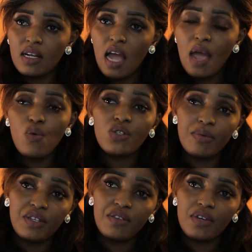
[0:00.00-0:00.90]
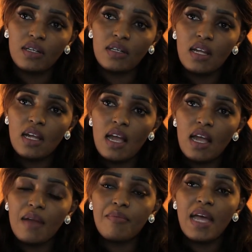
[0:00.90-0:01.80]
I want to be different.
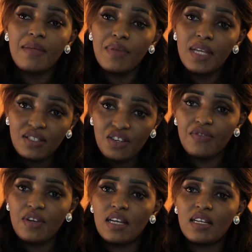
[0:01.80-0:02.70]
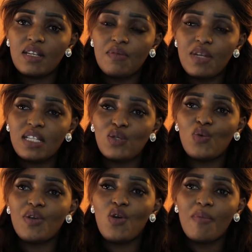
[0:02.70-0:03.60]
And by being different, it means you
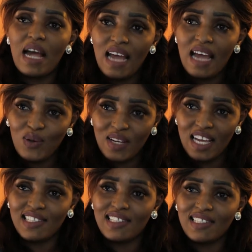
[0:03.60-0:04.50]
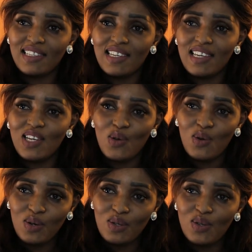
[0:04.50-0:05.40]
become an outcast in your
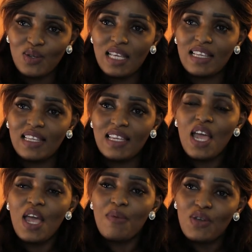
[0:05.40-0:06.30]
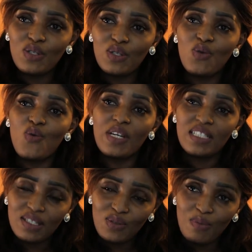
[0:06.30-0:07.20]
own society because you
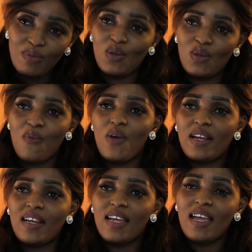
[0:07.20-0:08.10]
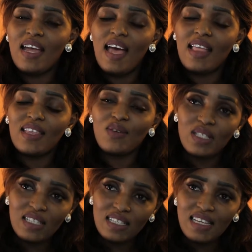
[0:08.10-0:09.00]
wanted to be someone. And that
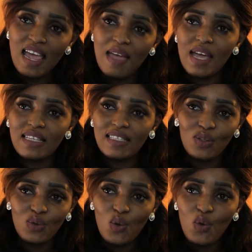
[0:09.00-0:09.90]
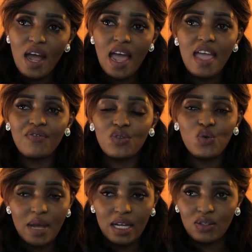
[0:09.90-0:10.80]
was the time I said, no, I have to
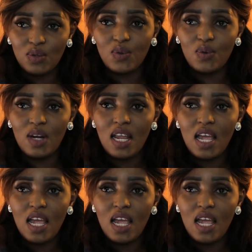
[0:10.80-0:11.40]
go back to school.